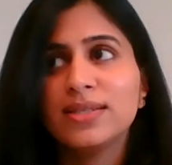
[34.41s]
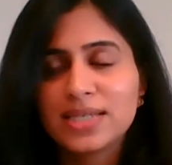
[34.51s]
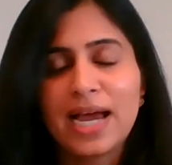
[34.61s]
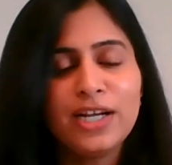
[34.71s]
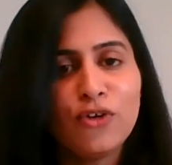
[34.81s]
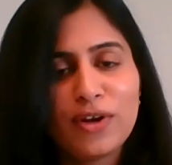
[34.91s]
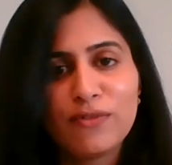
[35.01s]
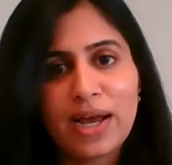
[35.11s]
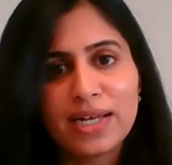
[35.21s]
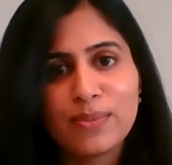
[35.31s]
This kind of
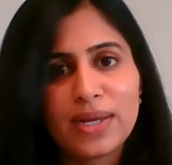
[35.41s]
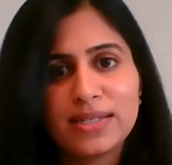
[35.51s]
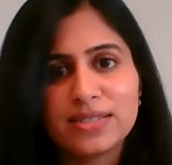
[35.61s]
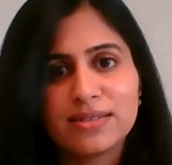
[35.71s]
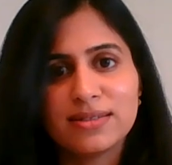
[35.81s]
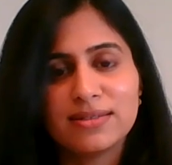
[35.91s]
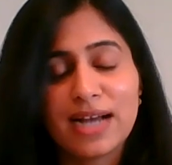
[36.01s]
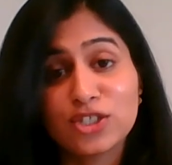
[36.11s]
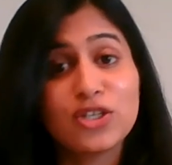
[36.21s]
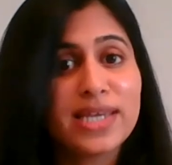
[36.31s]
environment
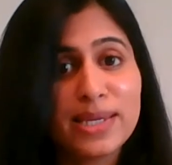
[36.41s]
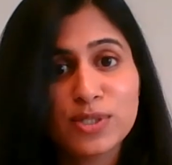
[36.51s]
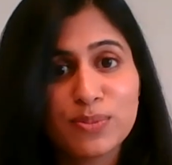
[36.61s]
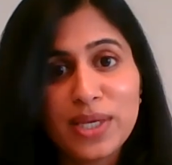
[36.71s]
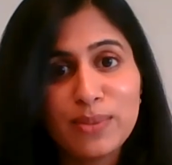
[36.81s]
actually keeps